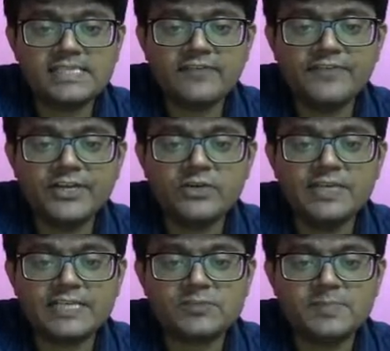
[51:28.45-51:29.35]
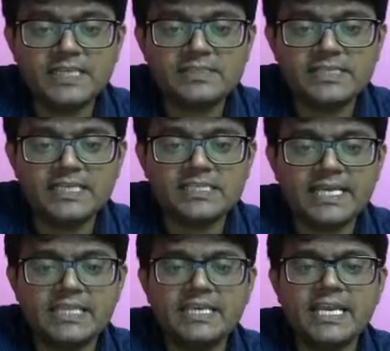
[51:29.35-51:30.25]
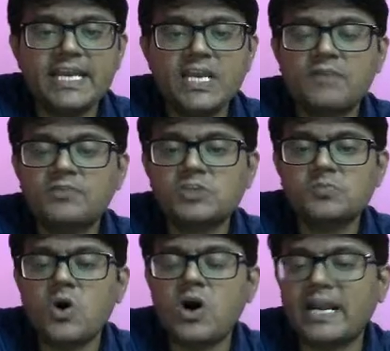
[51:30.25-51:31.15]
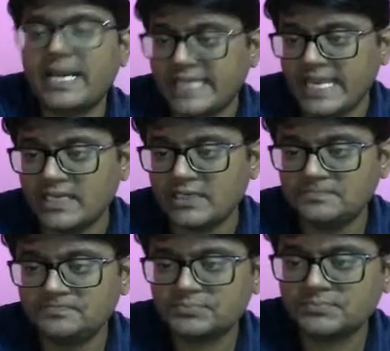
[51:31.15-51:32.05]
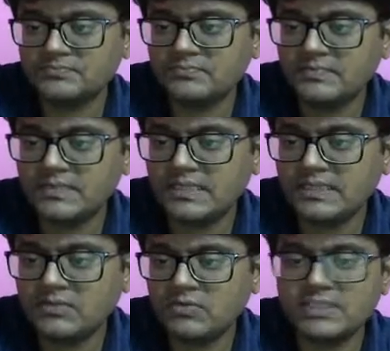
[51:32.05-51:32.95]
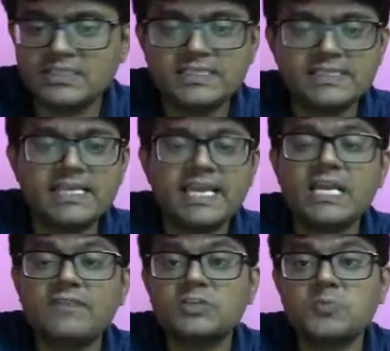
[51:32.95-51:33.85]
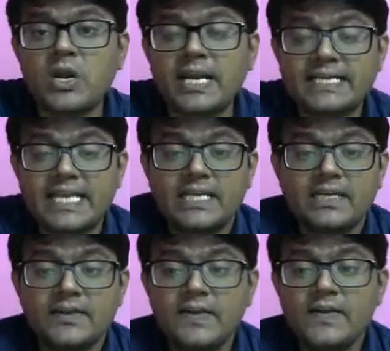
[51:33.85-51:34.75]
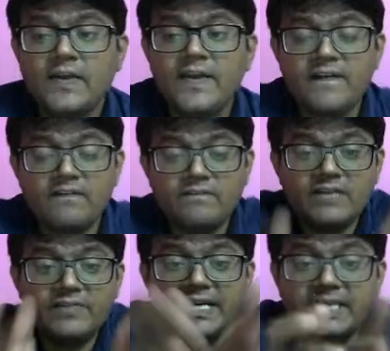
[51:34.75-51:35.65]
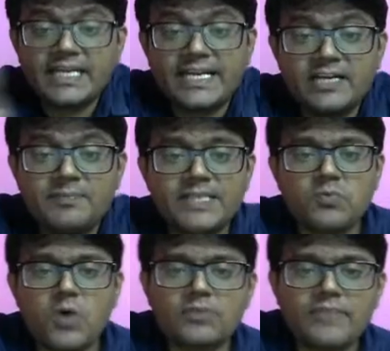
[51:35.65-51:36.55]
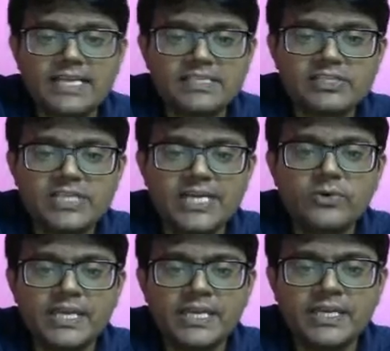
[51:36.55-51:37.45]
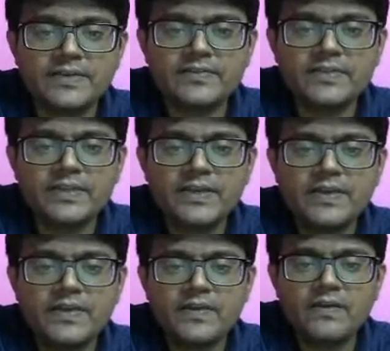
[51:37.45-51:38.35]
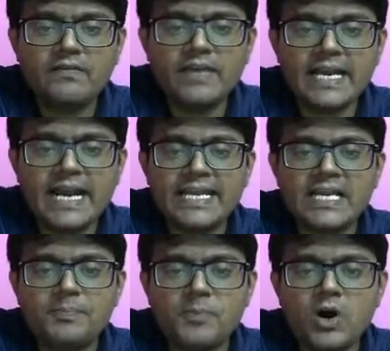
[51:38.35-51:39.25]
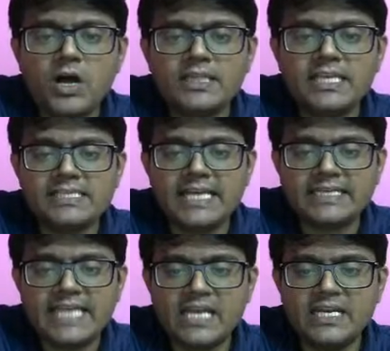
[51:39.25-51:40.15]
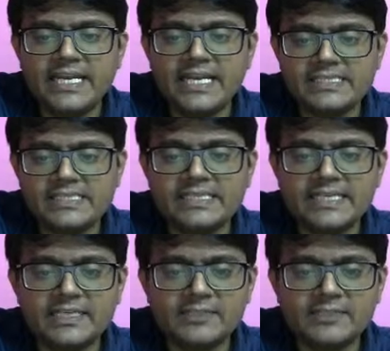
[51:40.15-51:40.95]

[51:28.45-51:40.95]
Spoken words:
F into dx means it is like the area of the small rectangle. What is this? It's the area of the small rectangle. When we integrate, it means what we are essentially doing, we are adding up all these rectangle areas, isn't it?